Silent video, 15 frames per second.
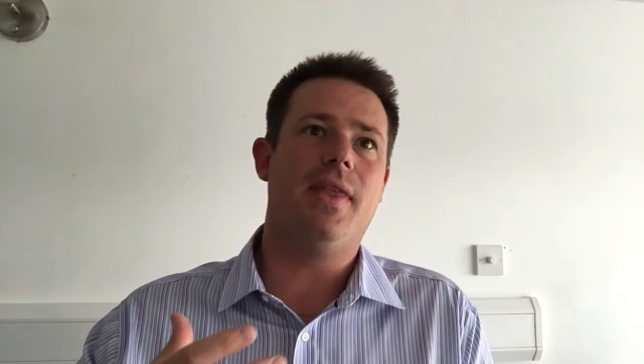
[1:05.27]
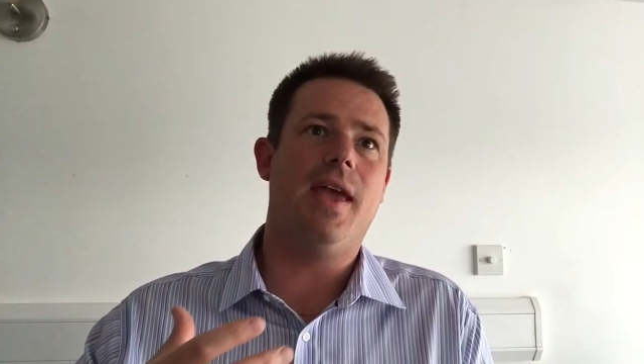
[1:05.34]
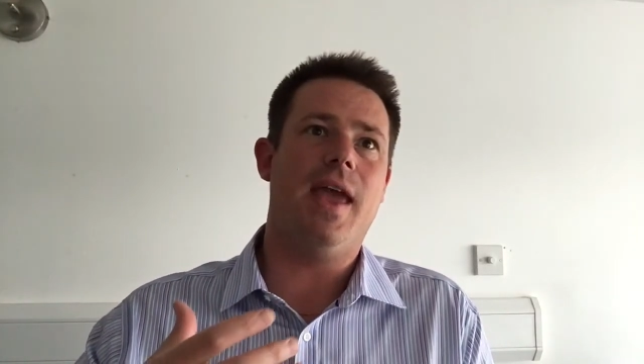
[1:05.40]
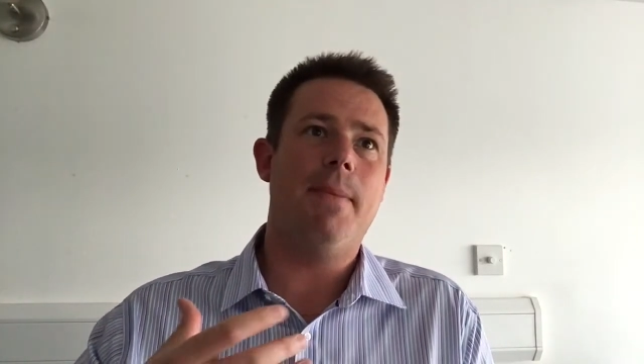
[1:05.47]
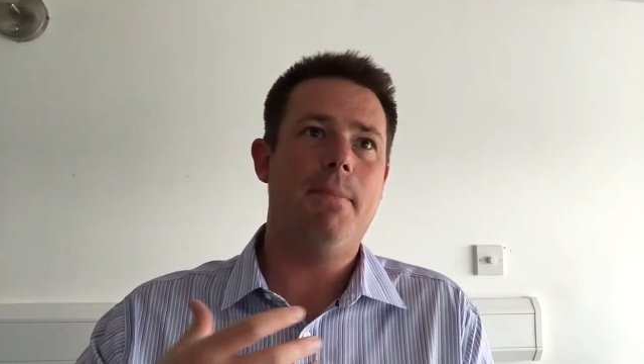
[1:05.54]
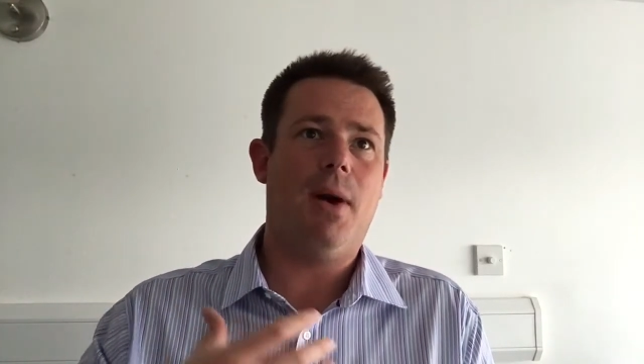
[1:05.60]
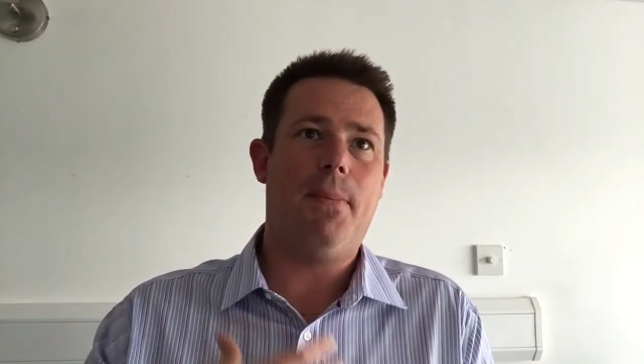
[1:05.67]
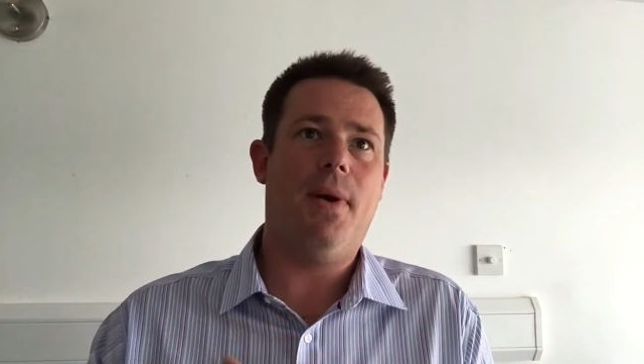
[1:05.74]

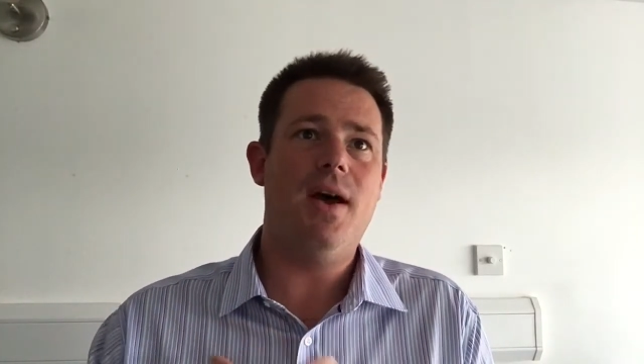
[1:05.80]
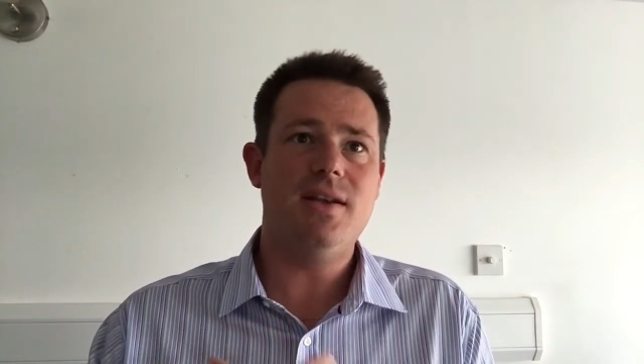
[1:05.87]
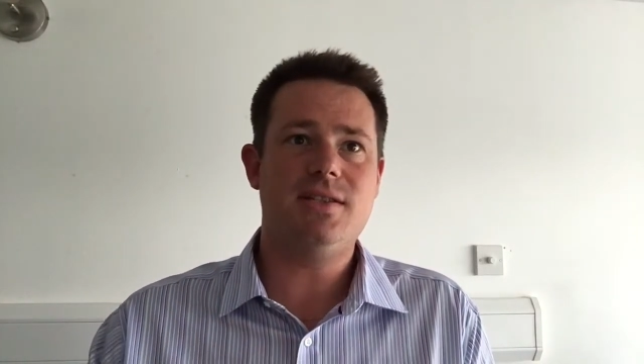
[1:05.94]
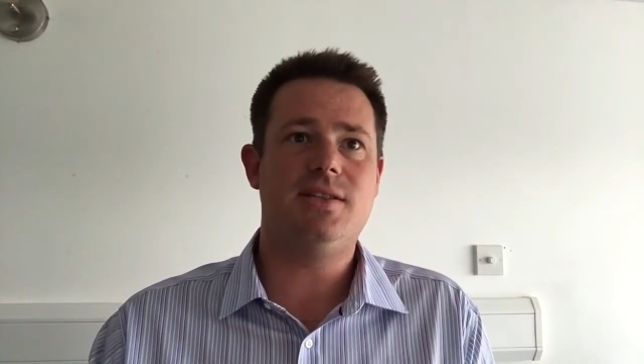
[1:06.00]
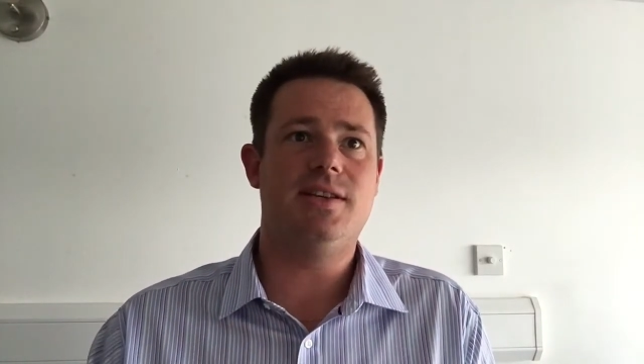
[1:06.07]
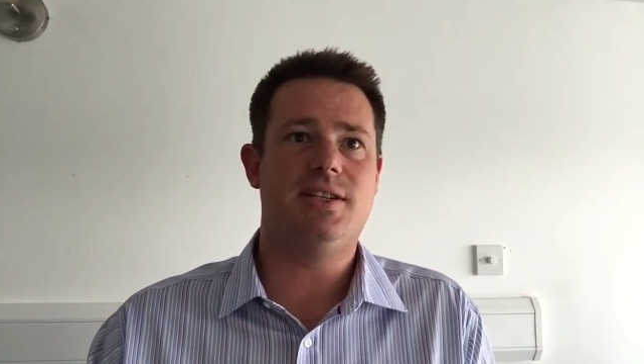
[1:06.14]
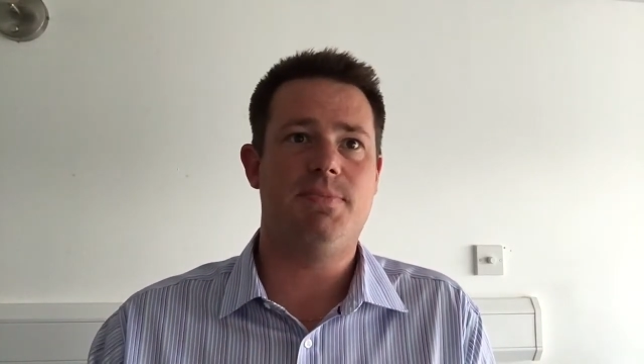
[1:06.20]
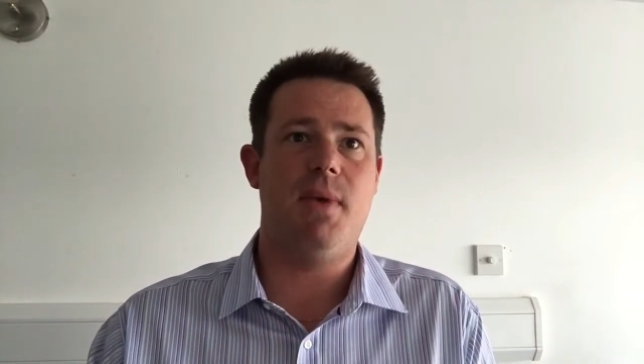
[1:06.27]
In my
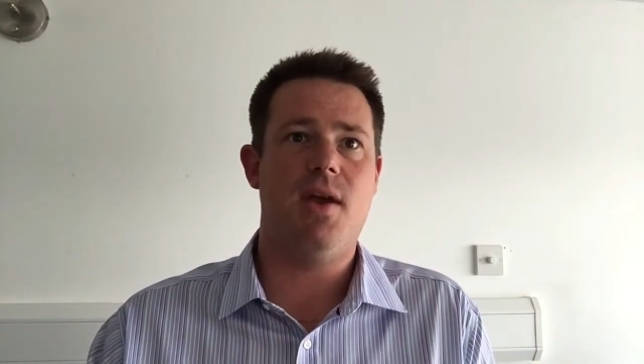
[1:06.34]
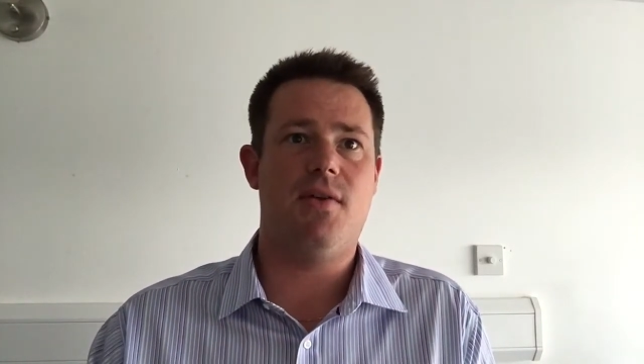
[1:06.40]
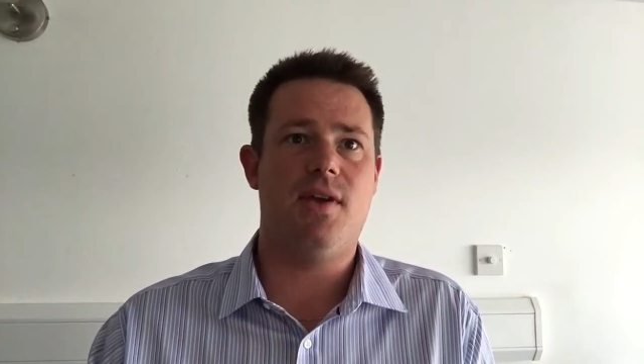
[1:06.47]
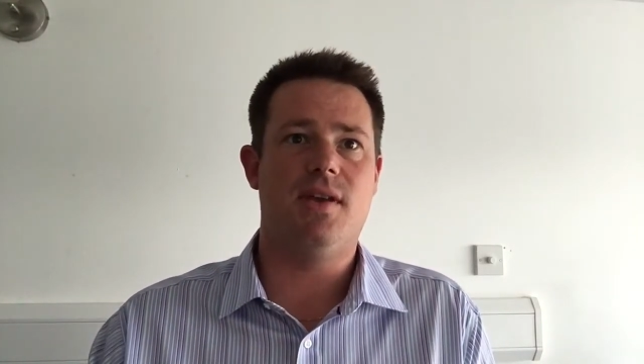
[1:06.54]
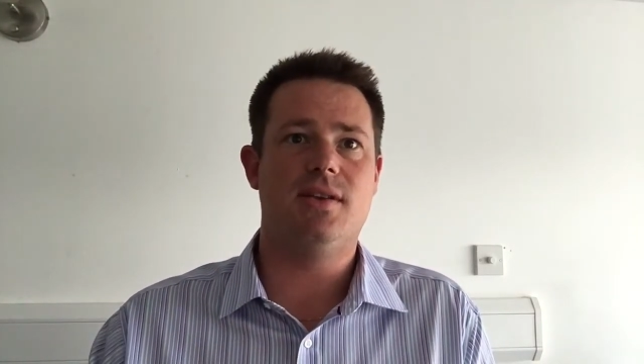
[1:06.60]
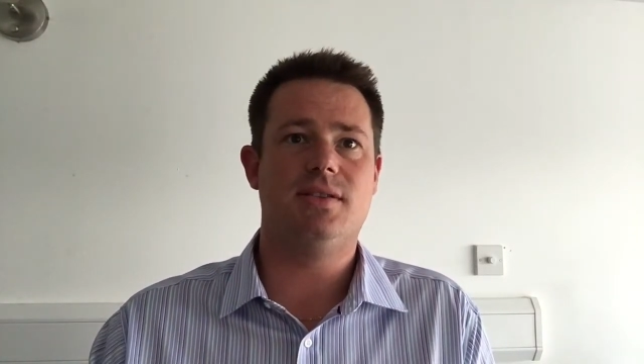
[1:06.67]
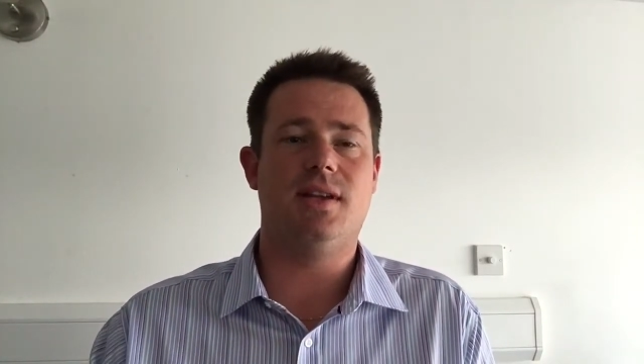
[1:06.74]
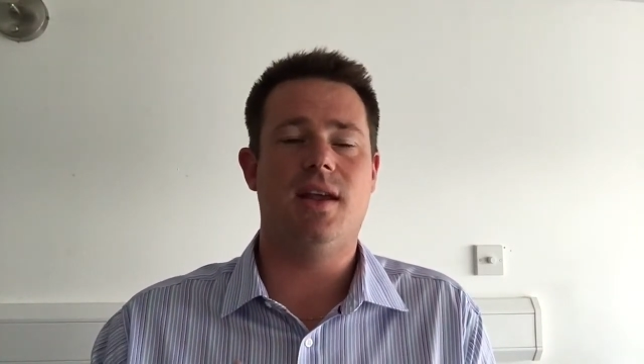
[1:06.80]
personal
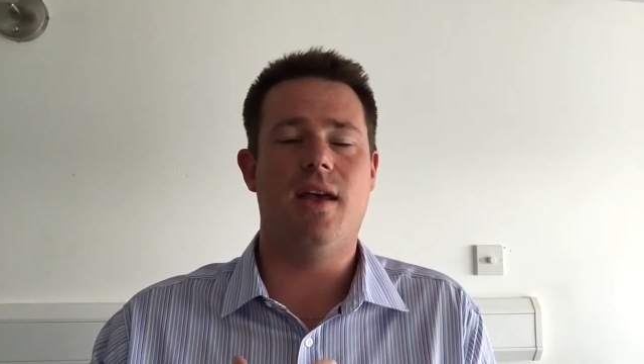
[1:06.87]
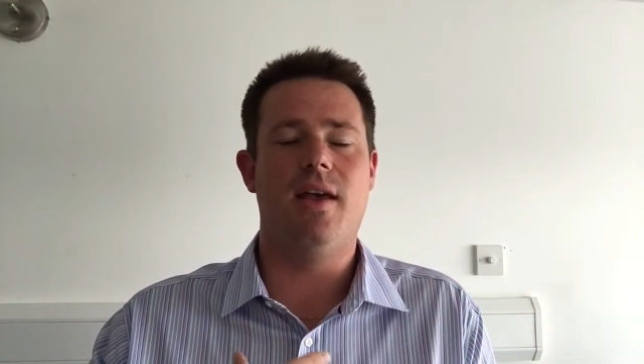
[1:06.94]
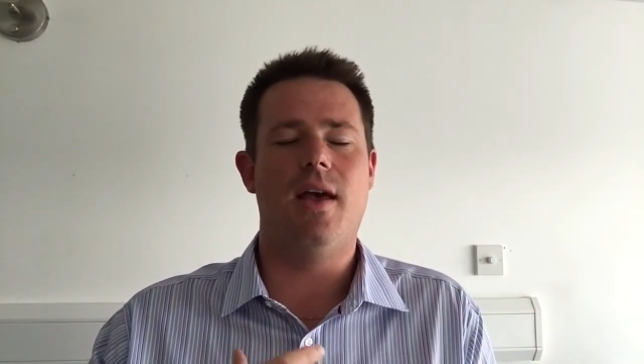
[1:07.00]
experience,